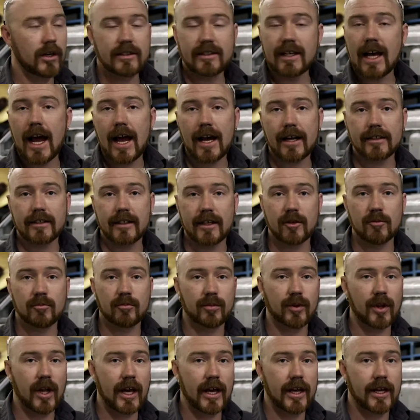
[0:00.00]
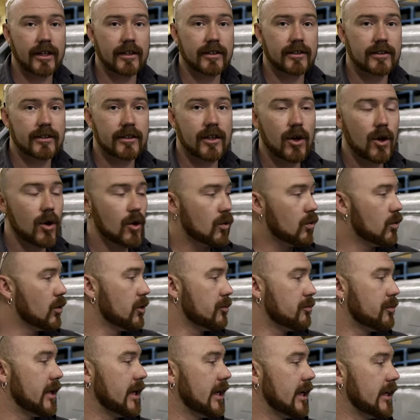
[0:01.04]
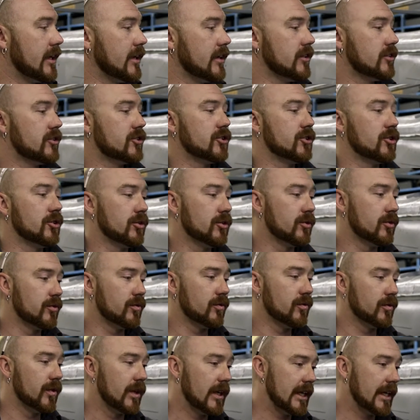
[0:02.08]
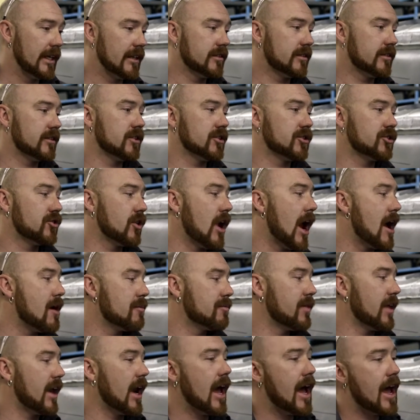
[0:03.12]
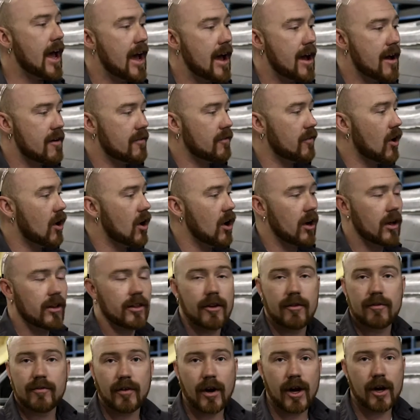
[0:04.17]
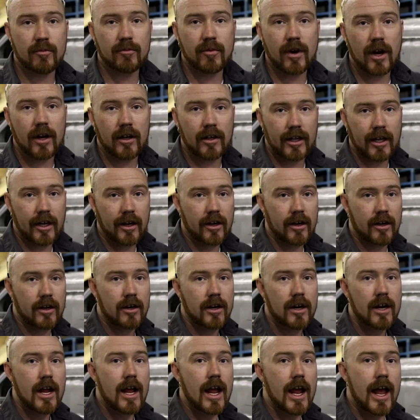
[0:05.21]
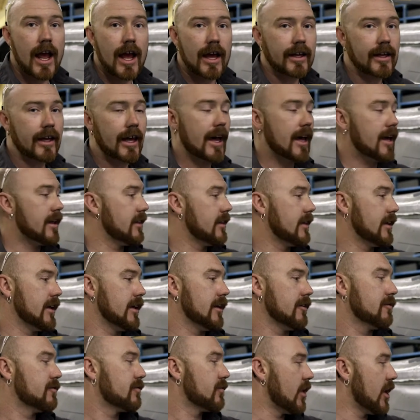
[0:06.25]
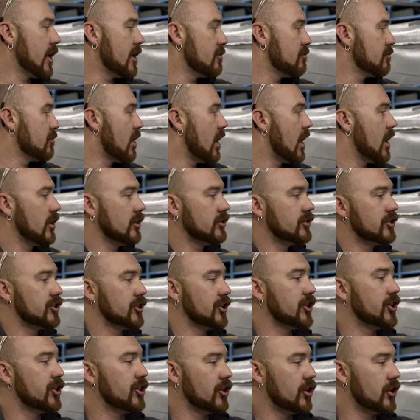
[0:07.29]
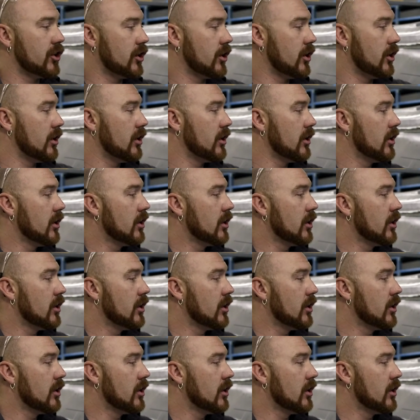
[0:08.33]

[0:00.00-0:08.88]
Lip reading: tacked in place would be to release the strap that I have on the frame rail here and get the frame rail secured